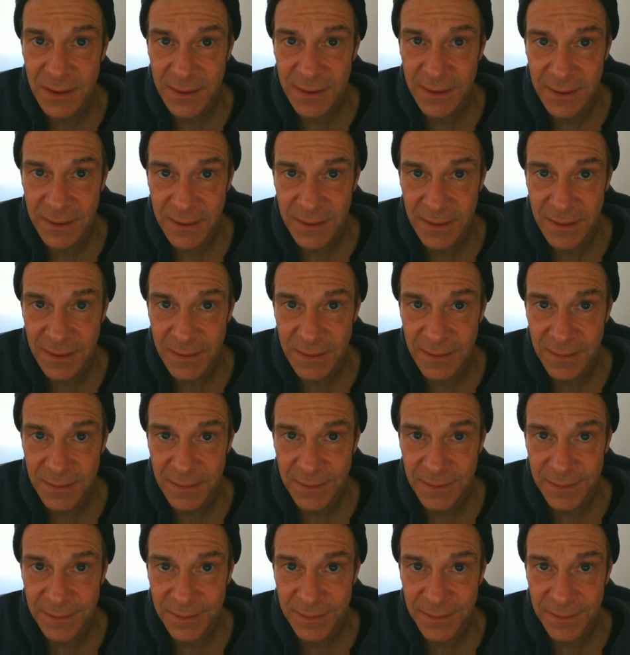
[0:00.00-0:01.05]

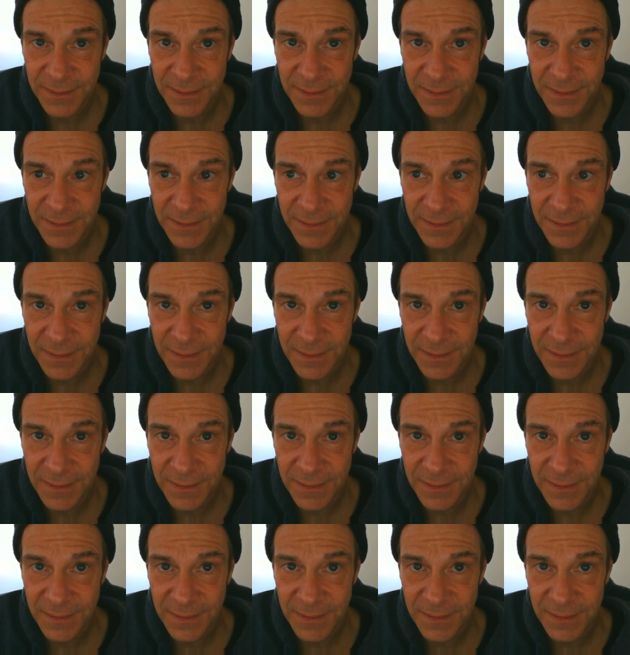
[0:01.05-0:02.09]

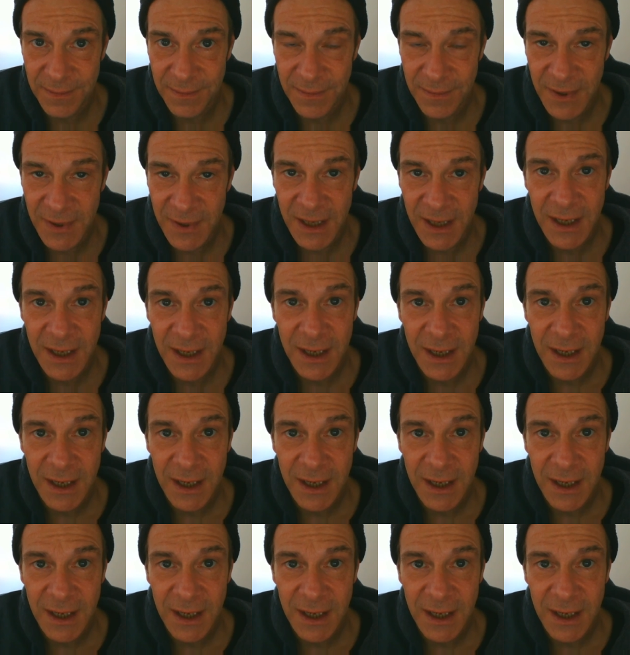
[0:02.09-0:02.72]
Nobody speaks.